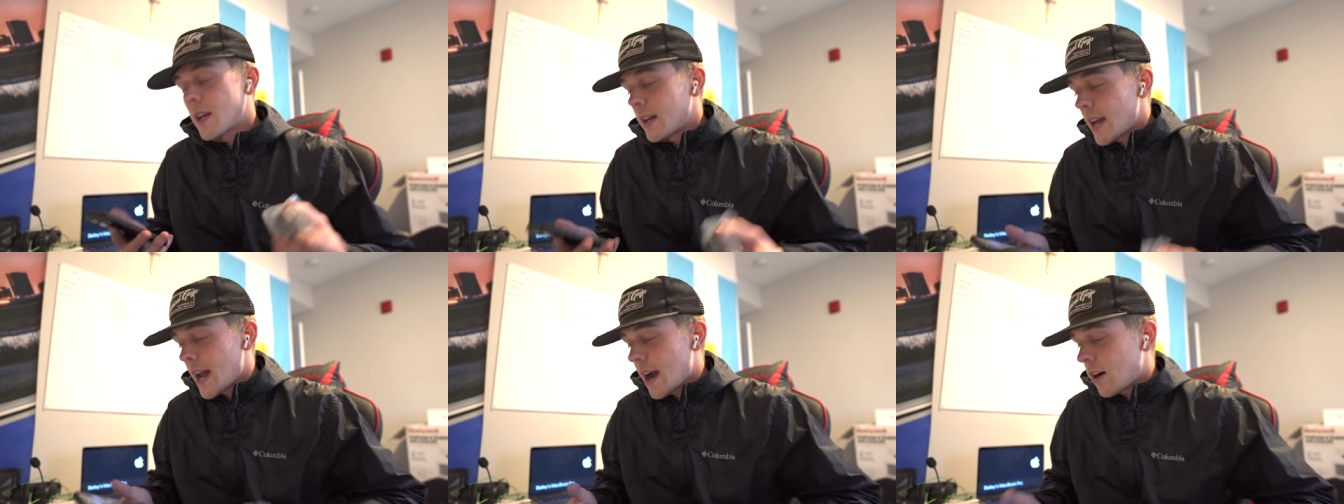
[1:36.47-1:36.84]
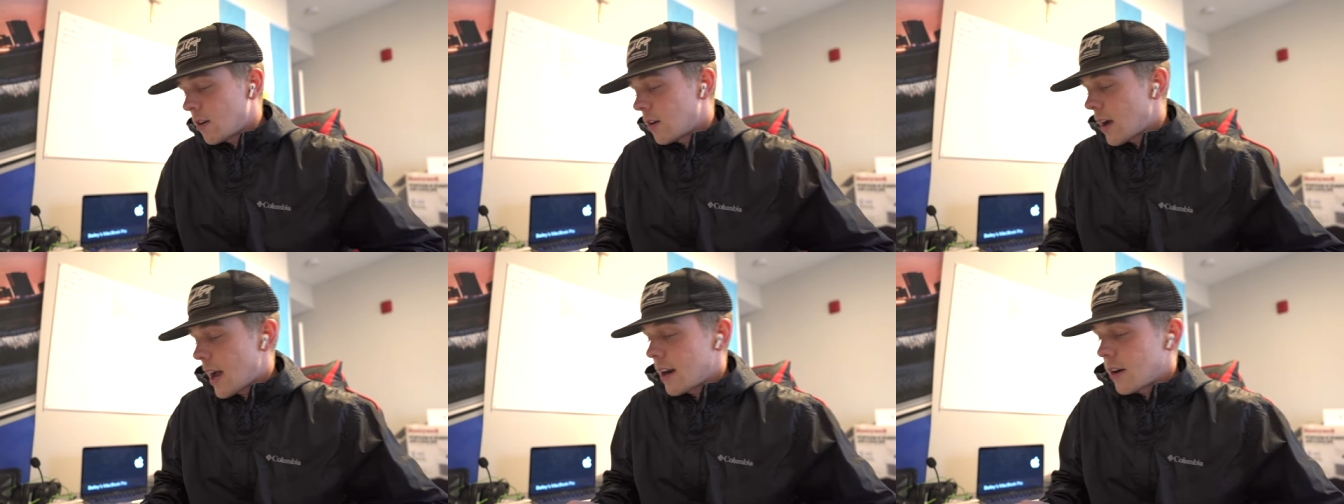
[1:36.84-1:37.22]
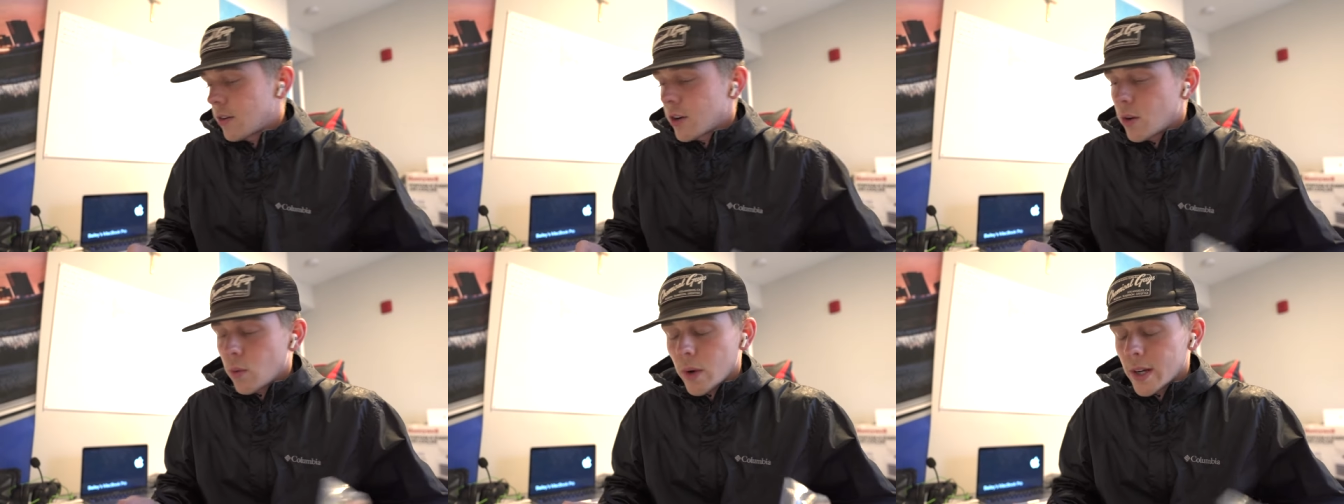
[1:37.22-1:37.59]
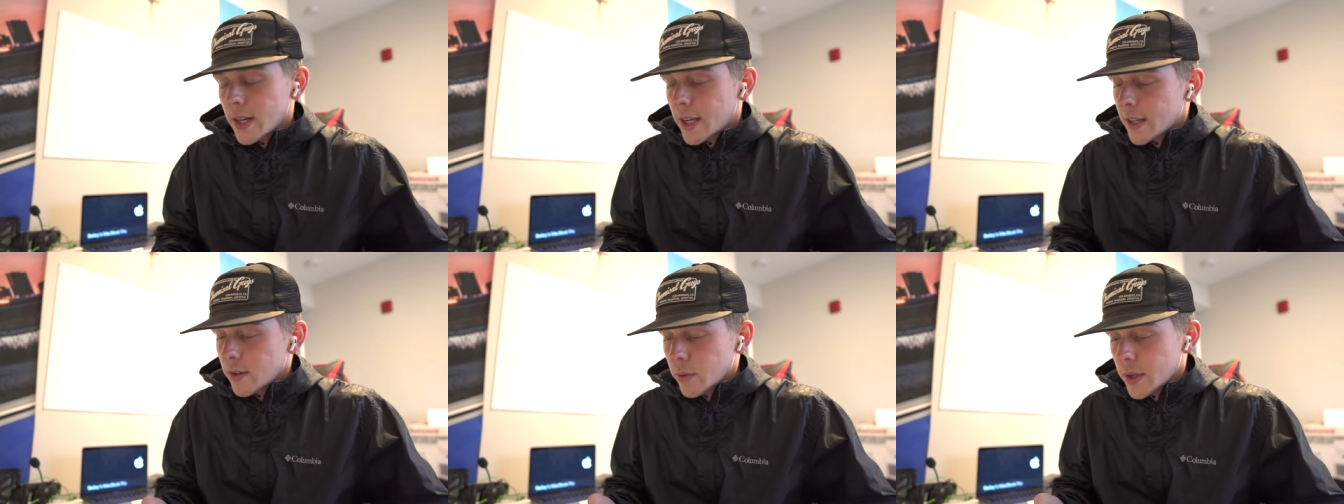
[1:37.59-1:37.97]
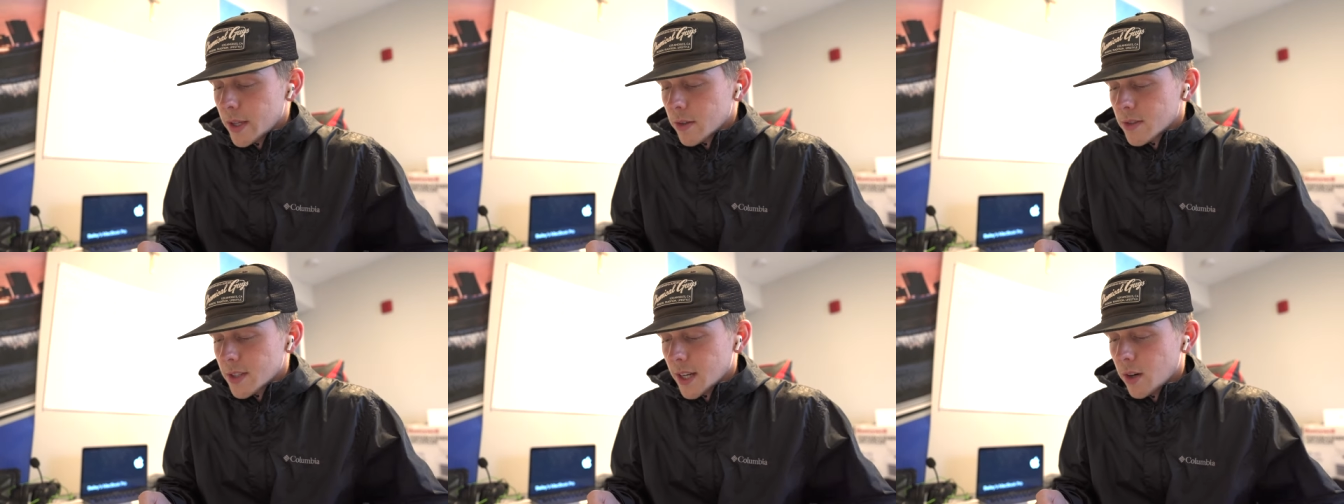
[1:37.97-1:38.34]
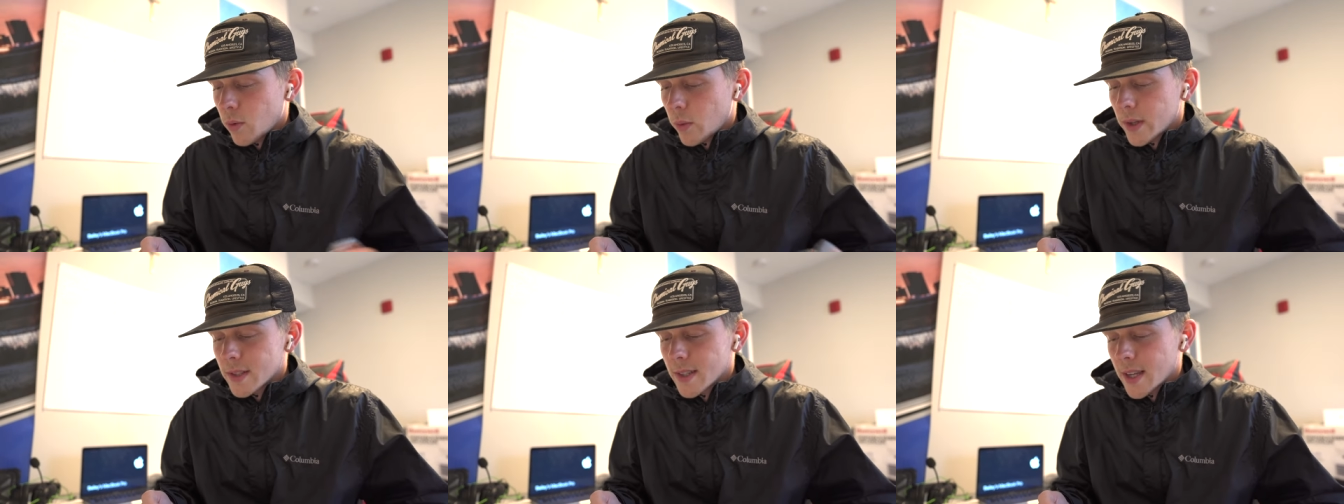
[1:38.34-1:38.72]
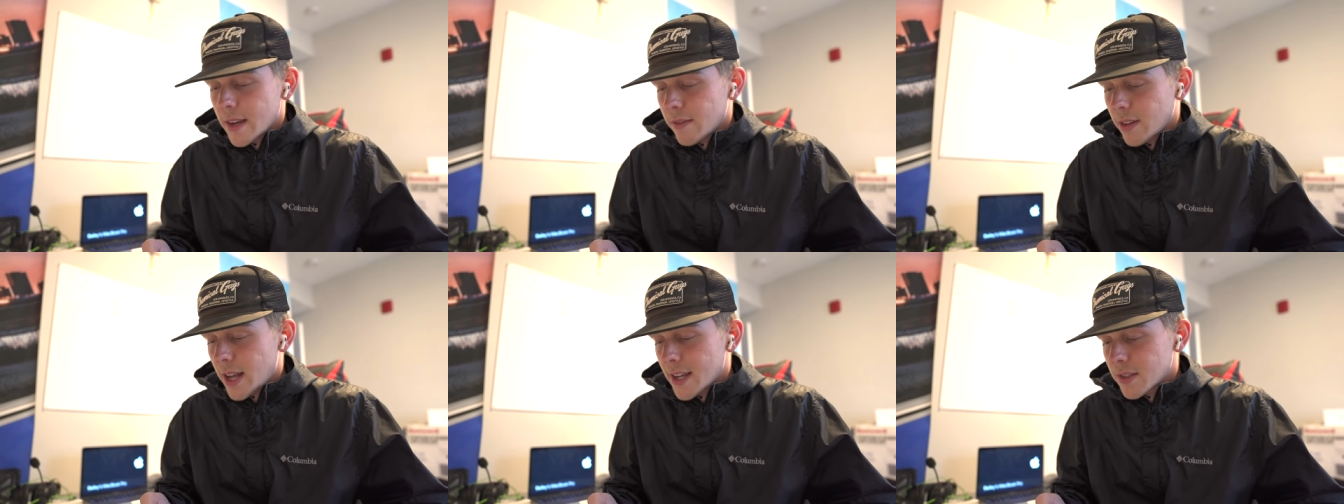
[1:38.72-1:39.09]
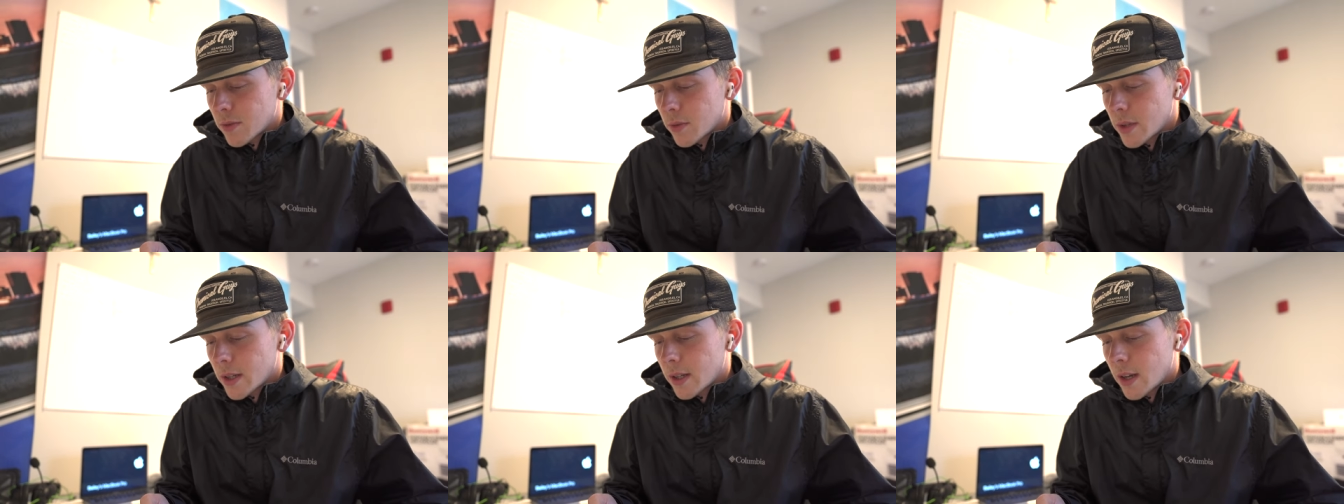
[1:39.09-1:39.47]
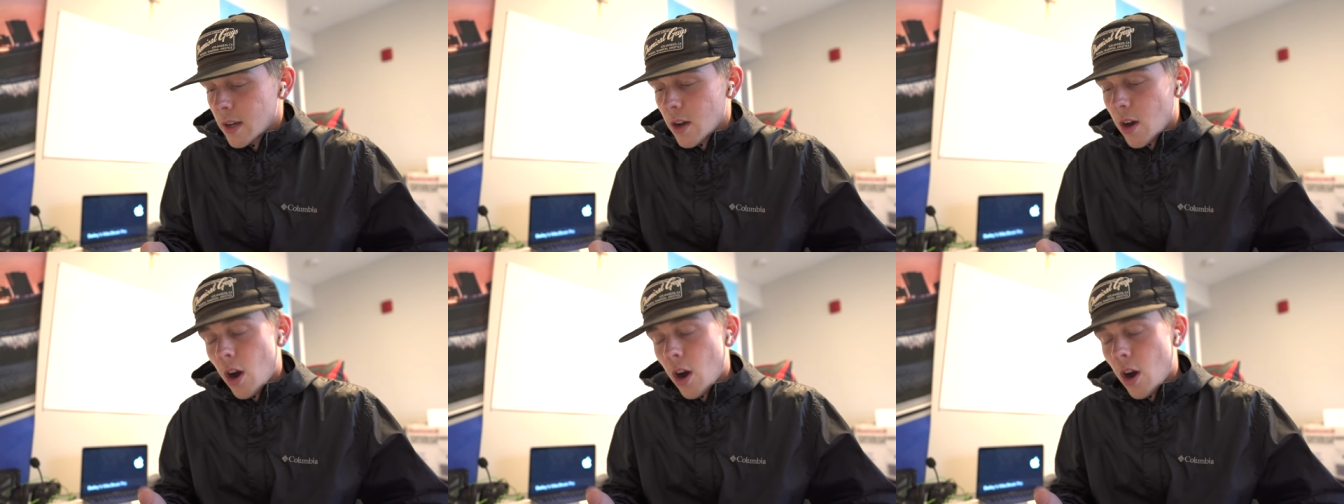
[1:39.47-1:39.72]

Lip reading: now, I don't know what day of the week. It was like a Wednesday of last week.